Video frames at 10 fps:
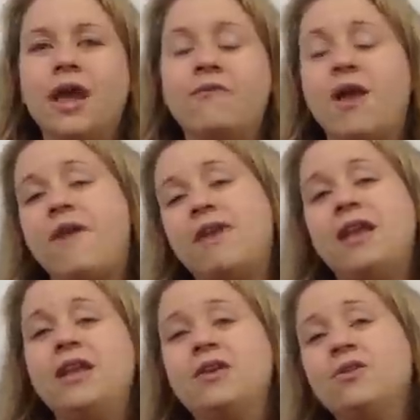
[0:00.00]
If you have
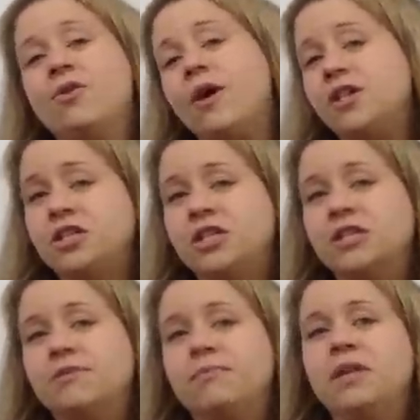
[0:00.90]
any
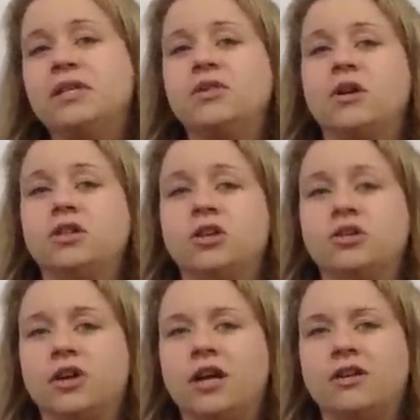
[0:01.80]
questions, please talk to your
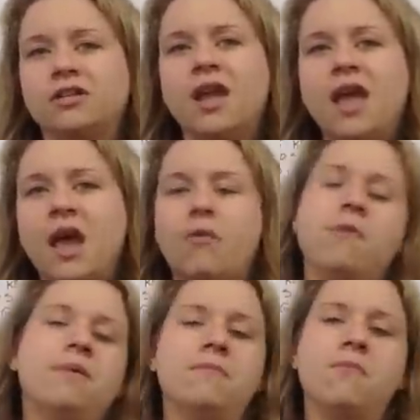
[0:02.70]
trainers, and
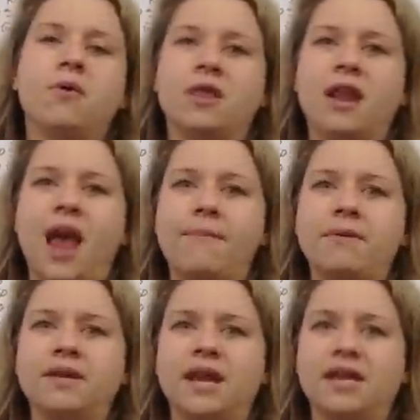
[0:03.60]
we'll be more than
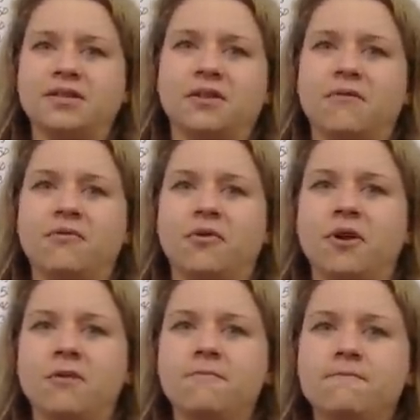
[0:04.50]
happy to answer them for
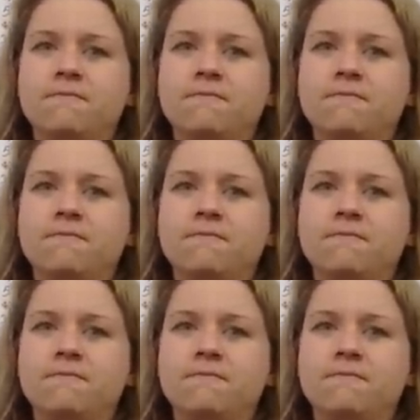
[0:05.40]
you.